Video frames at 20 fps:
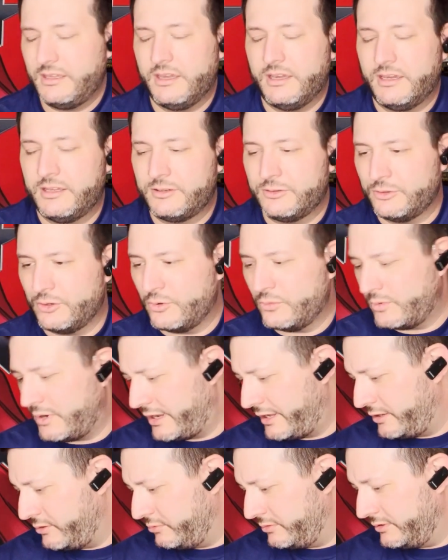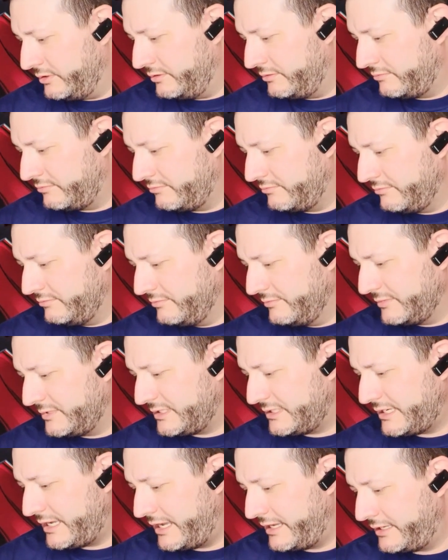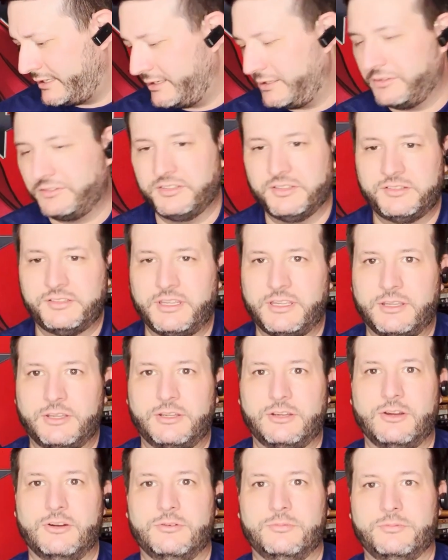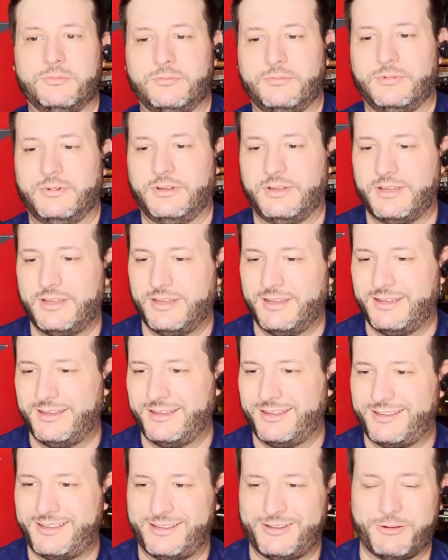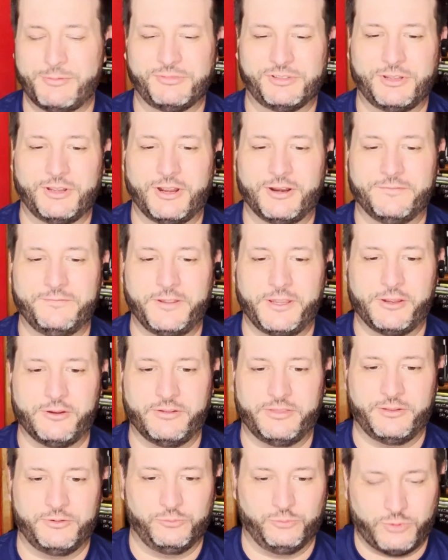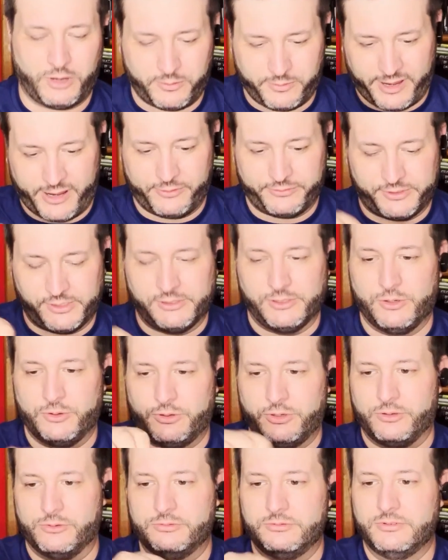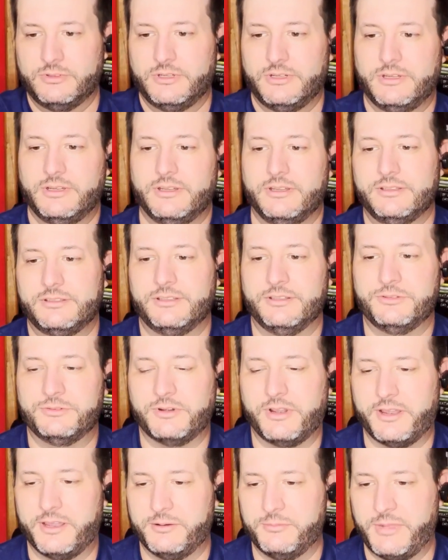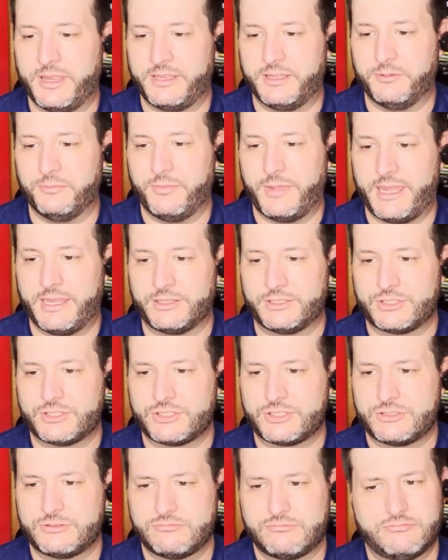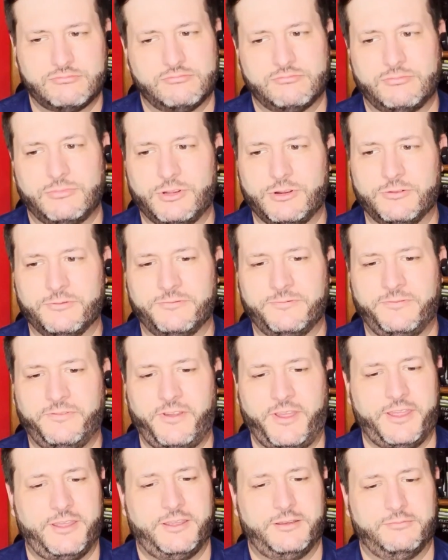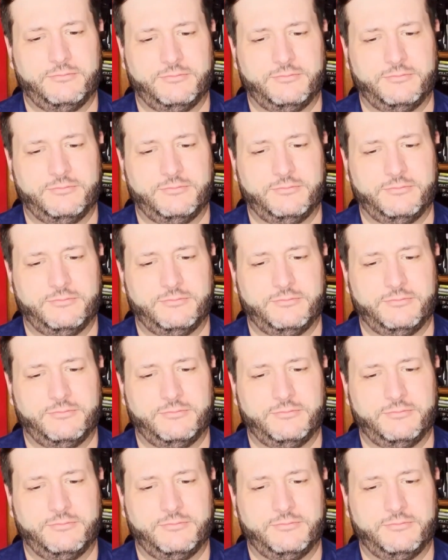I don't know why you would take an existing Crimson Guard figure and then rub out the logo to try and make it match your fake.